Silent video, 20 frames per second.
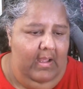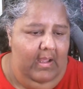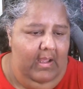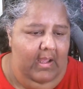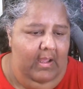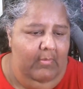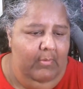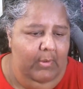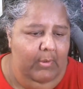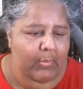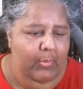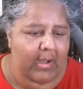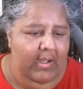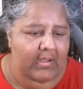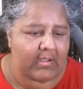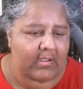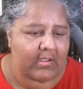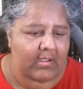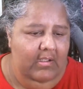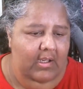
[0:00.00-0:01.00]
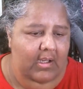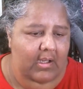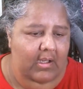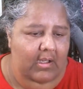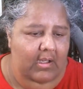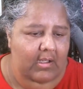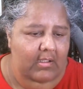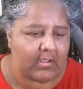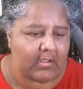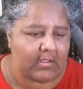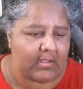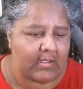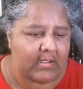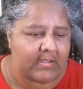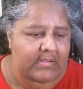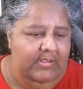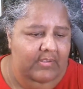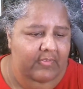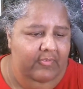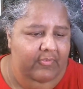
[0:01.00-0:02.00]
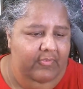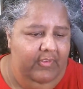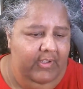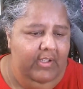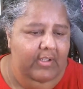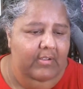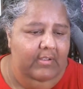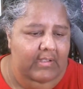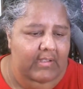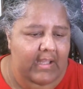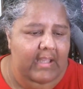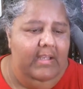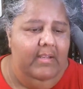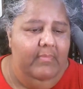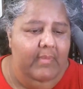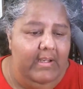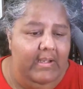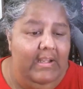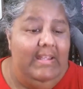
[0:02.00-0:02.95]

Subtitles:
Everyone gone. It's a free online event.